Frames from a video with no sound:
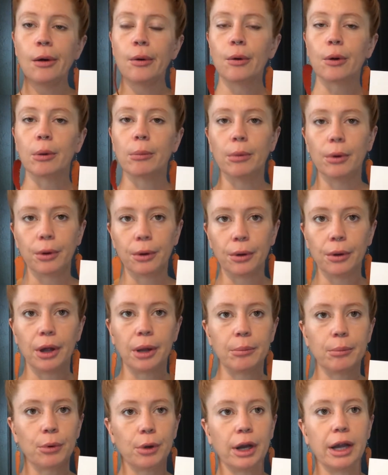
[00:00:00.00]
hormonal
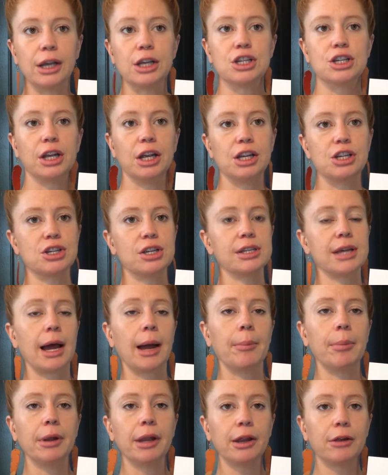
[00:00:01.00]
and brain changes
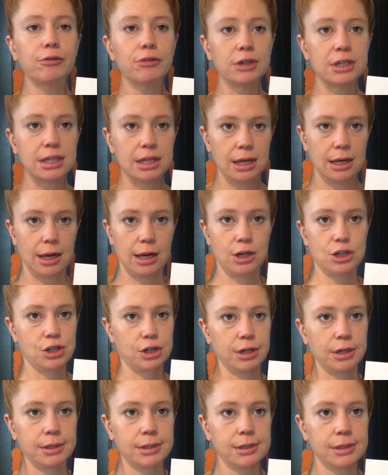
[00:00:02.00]
happening for
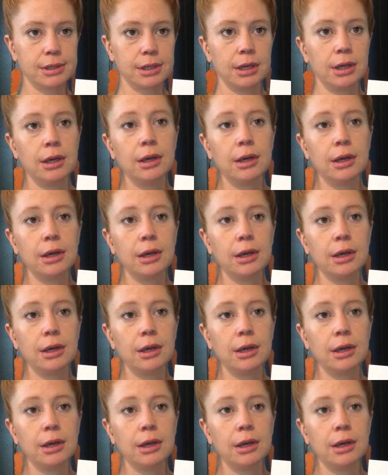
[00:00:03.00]
teenagers,